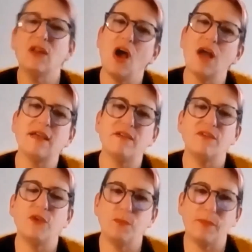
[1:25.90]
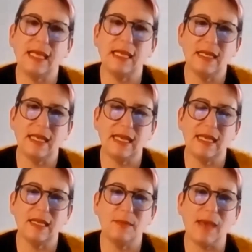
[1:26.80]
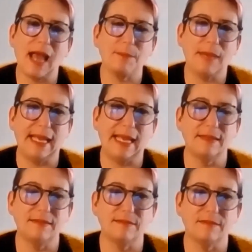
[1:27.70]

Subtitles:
long have you been in back pain?